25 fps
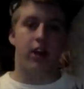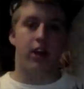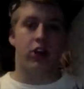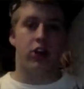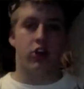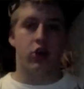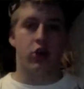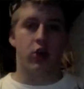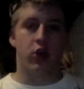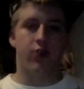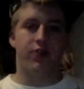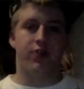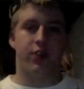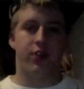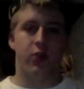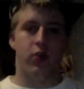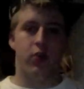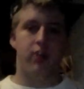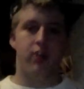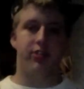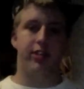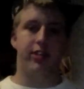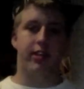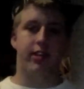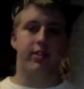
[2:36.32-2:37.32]
on UFC
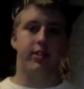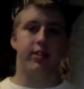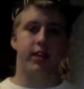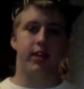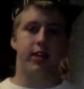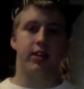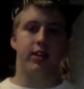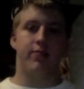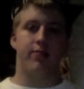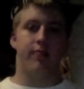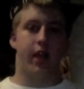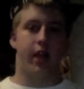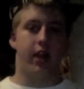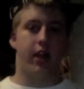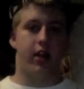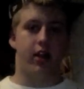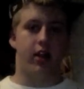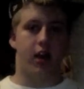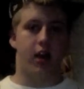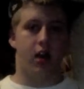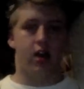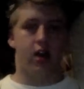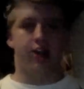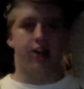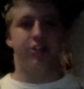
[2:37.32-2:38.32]
116's main
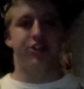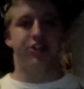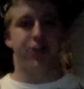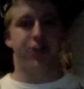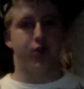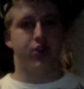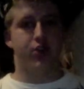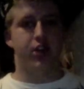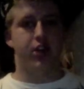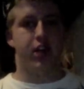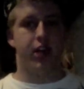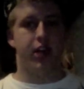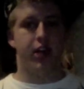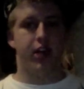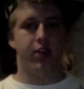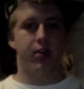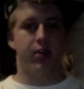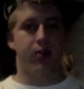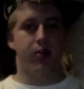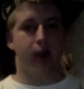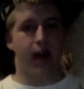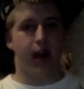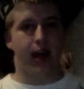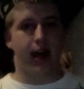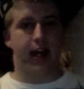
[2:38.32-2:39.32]
card is Yoshihiro
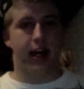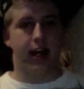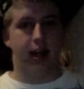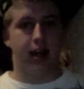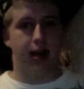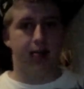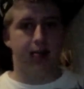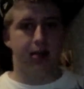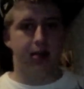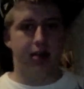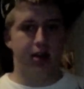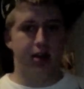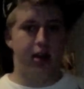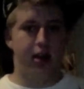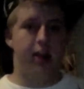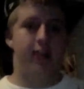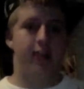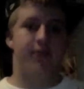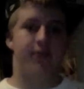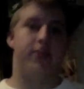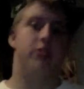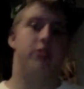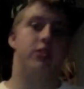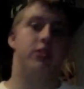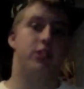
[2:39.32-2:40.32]
Akiyama
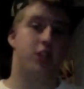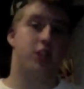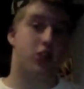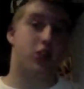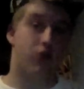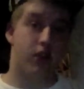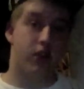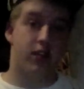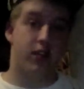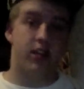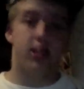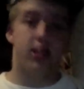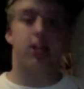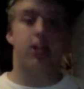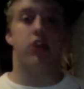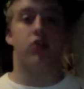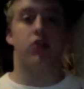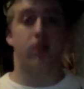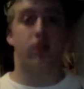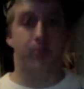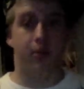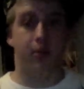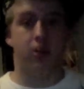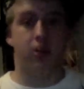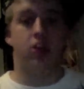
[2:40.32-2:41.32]
versus Chris the
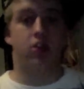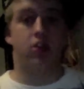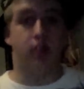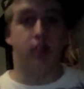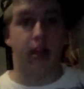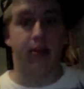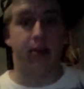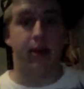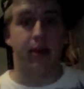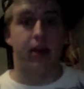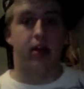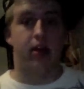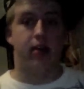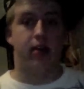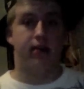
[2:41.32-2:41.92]
Crippler Leben.